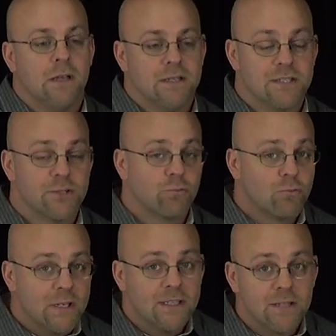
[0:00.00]
is
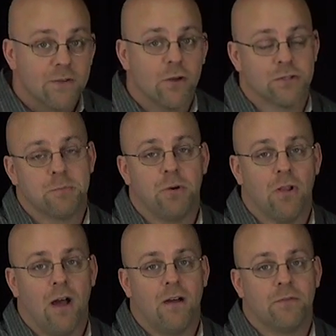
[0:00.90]
really difficult to pull
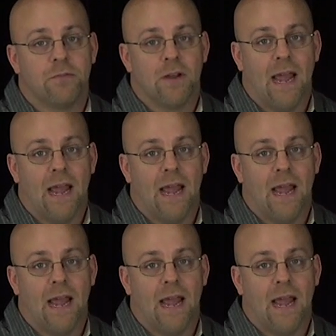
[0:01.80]
off,